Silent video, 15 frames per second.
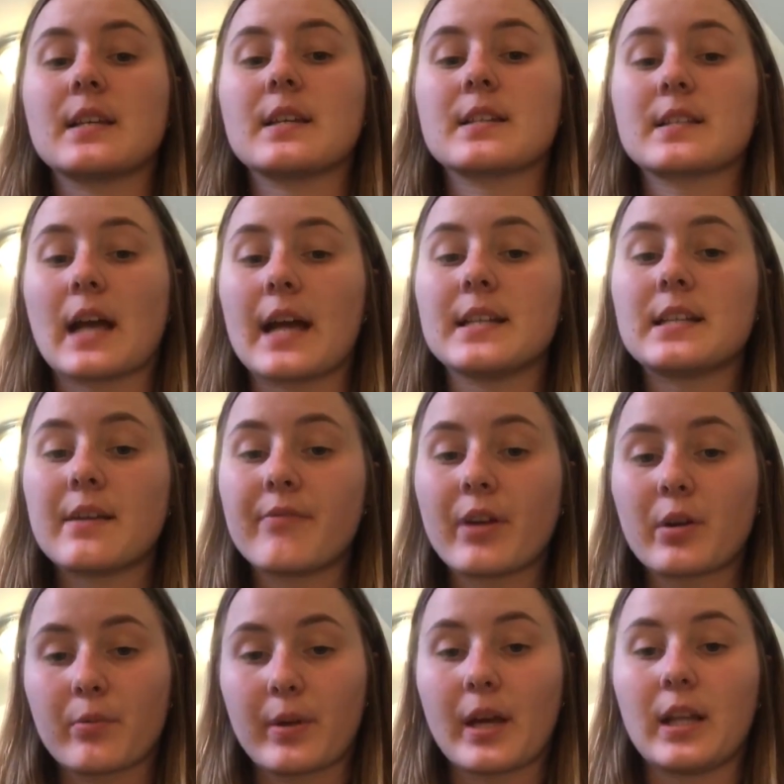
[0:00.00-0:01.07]

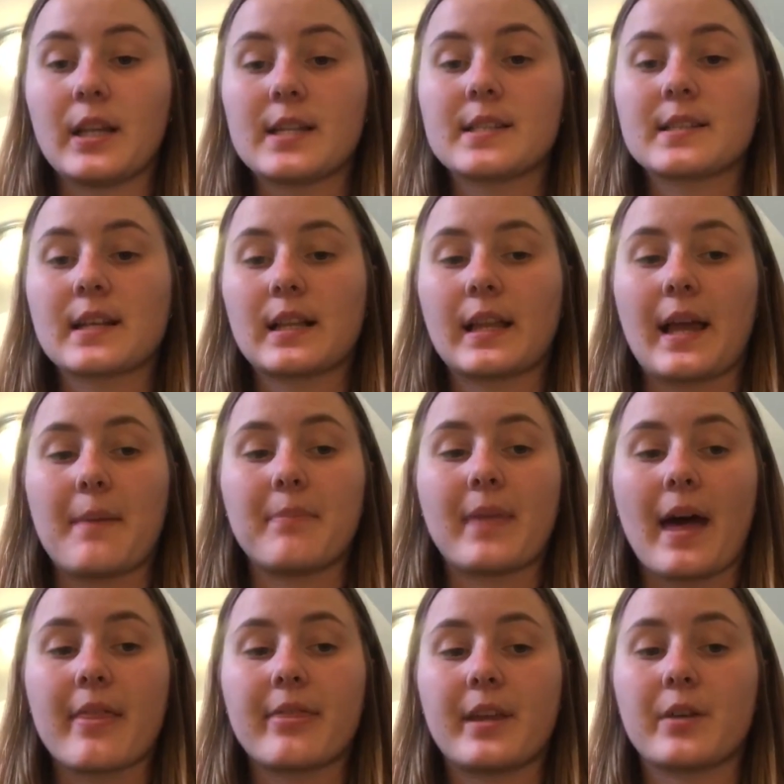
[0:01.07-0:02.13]
scientific realists claim
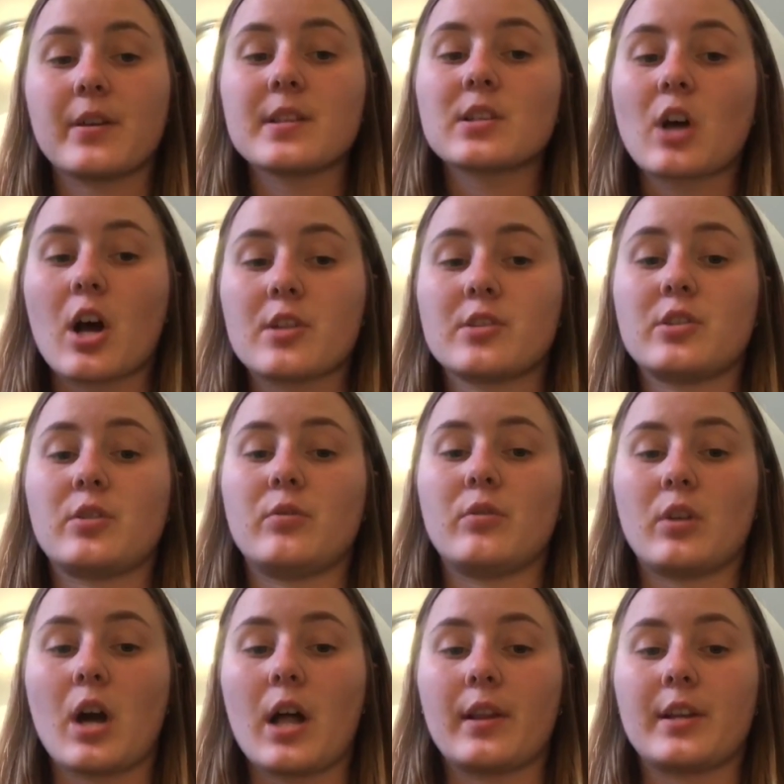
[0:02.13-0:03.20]
that theories constitute
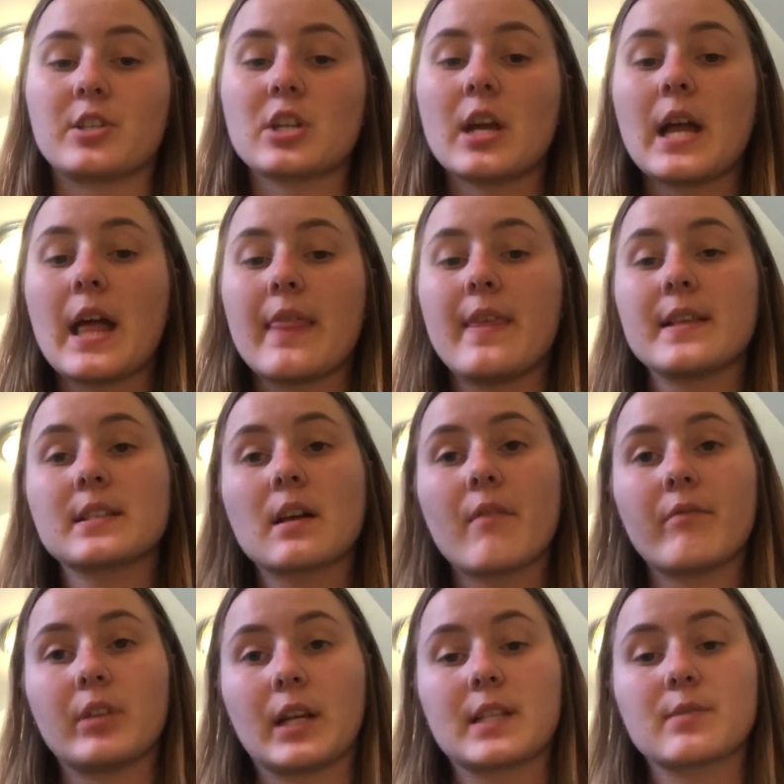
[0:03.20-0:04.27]
knowledge. This
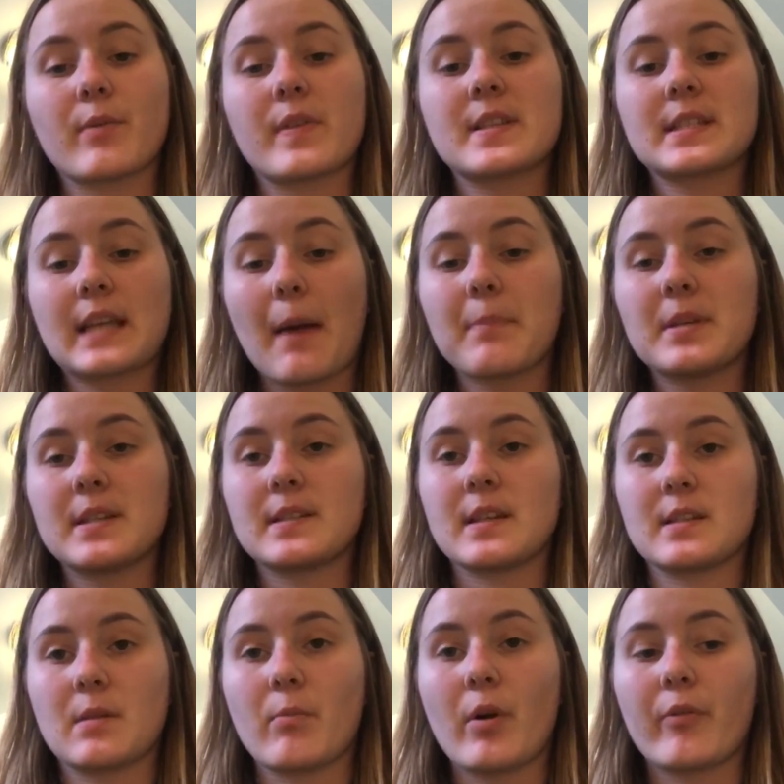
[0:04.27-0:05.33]
conflicts with
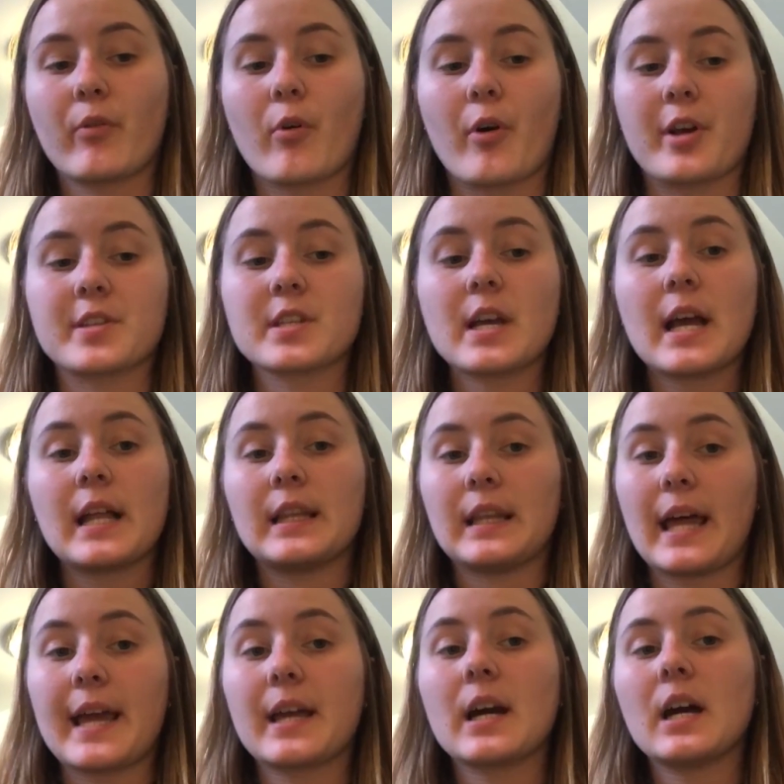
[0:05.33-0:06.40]
skepticism, of course,
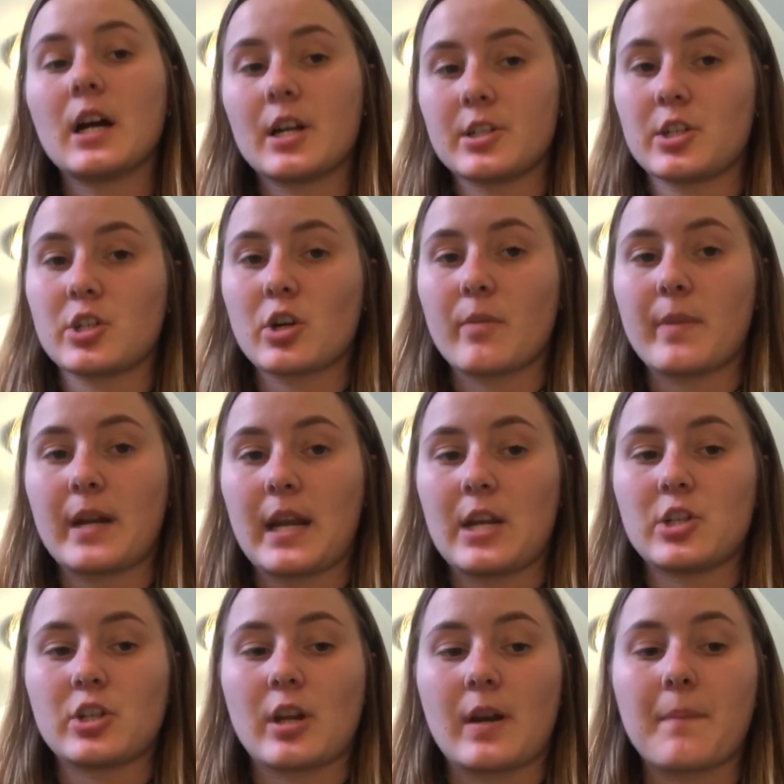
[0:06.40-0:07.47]
like
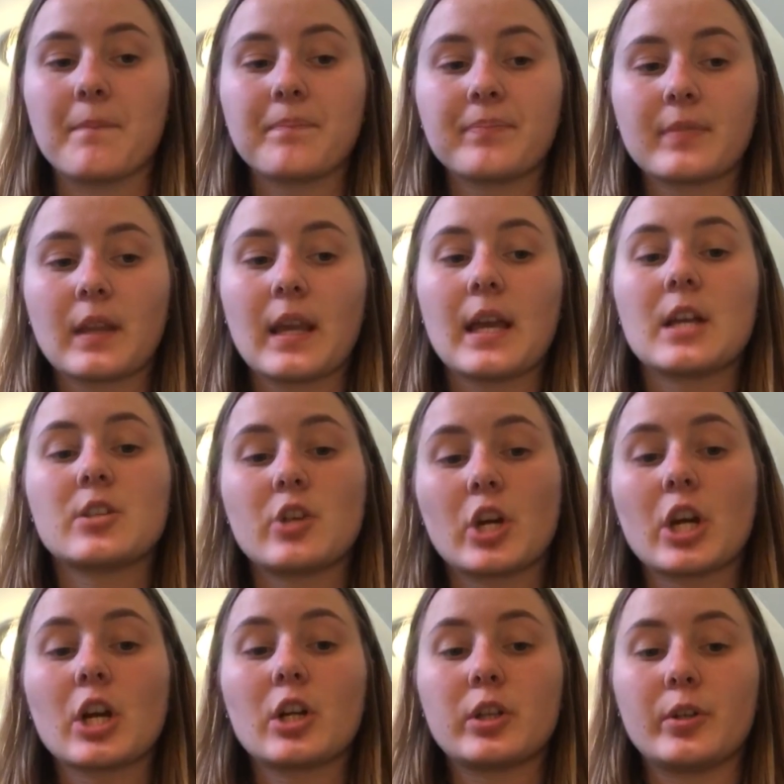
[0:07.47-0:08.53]
undetermination. To
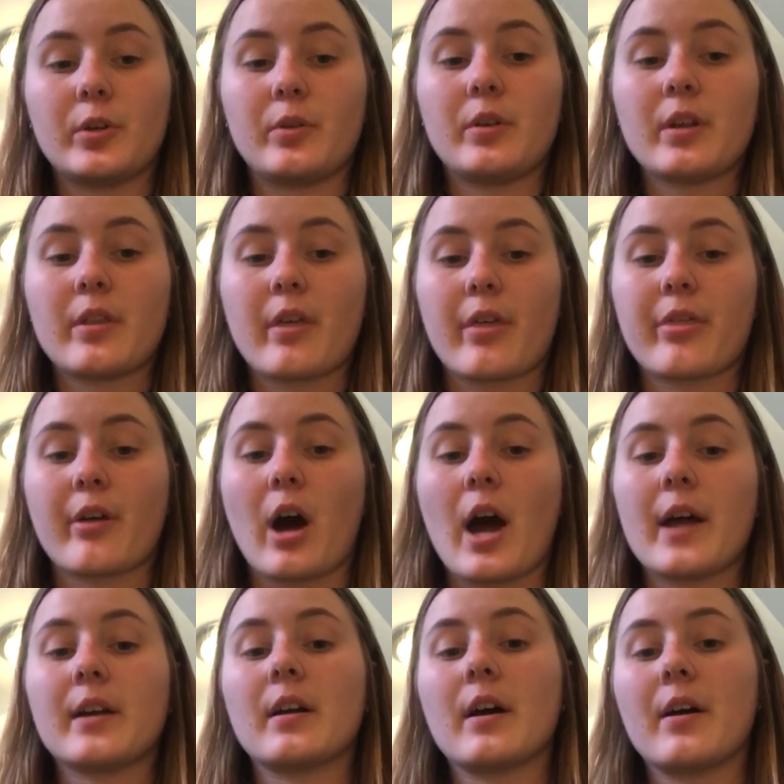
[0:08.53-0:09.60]
conclude, the
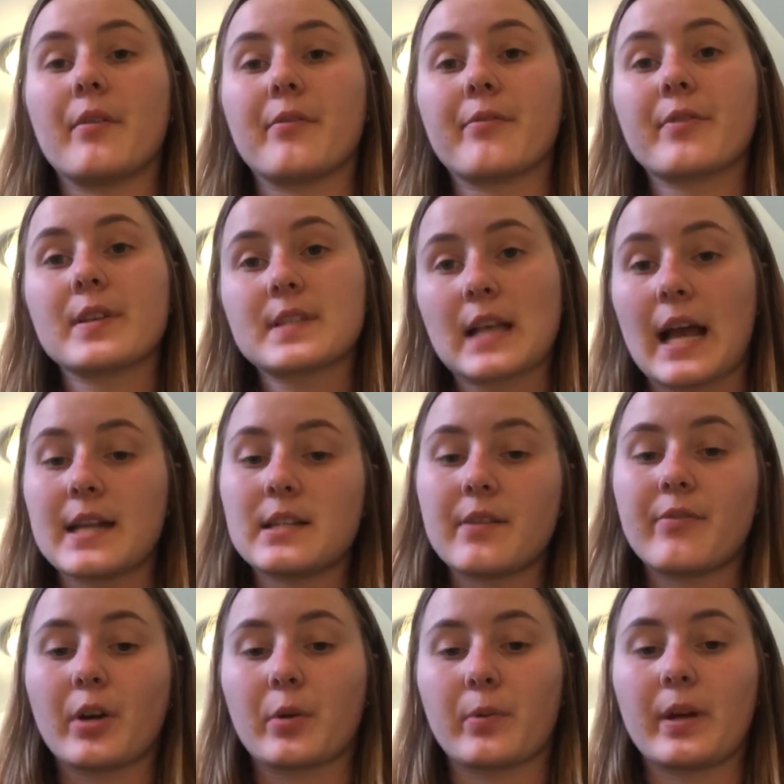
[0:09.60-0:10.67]
thought of
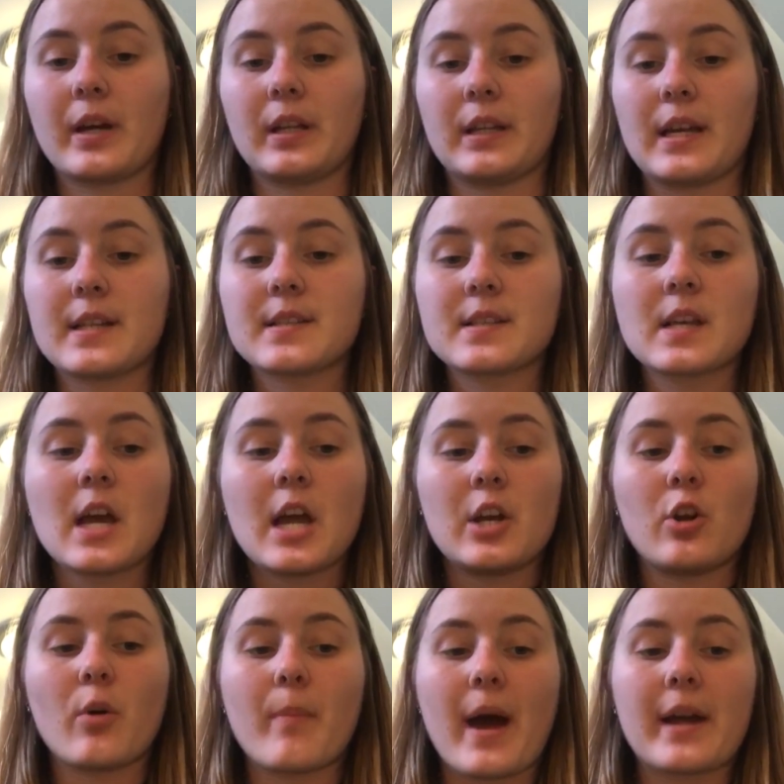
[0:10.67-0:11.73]
scientific realists,
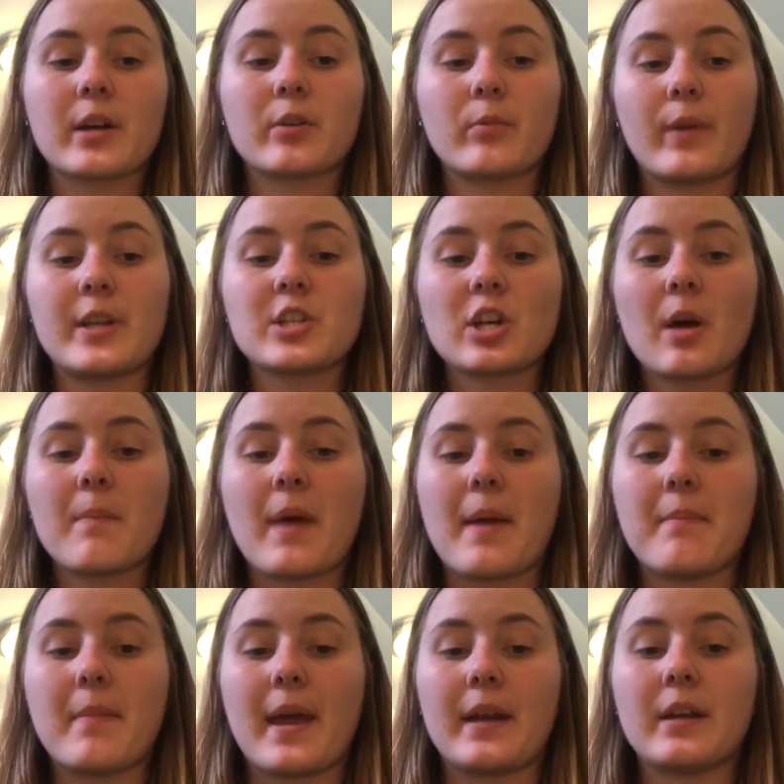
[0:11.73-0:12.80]
no matter which
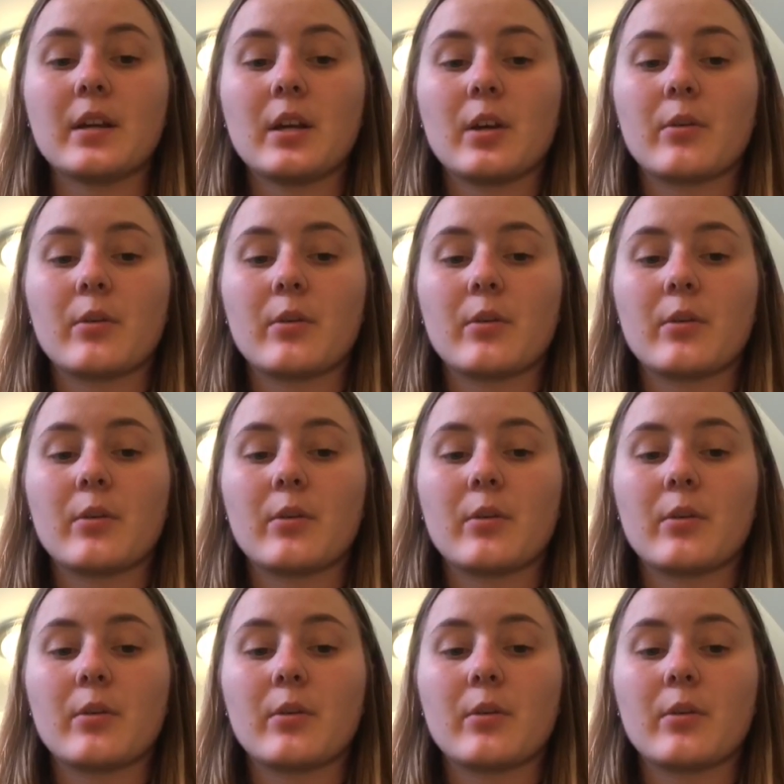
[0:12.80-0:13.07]
commitment